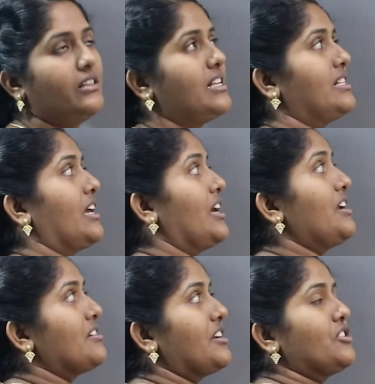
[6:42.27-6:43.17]
The
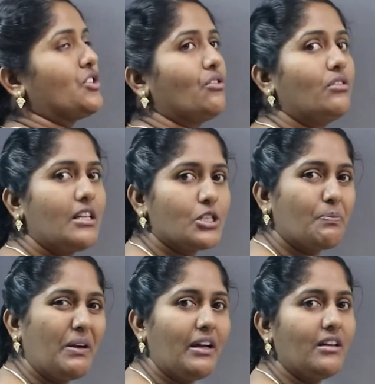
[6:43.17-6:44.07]
second train should, the
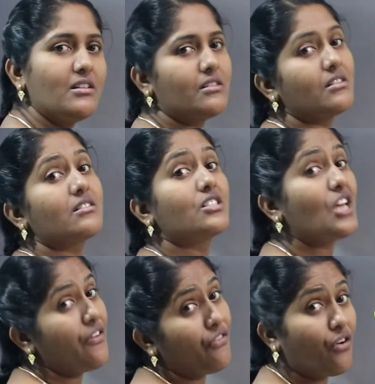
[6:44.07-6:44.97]
speed is
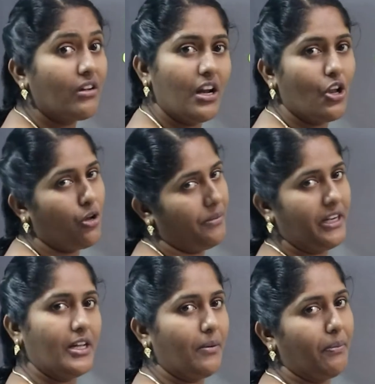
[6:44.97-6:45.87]
64
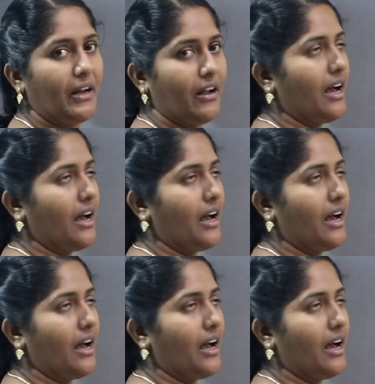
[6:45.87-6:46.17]
kilometer per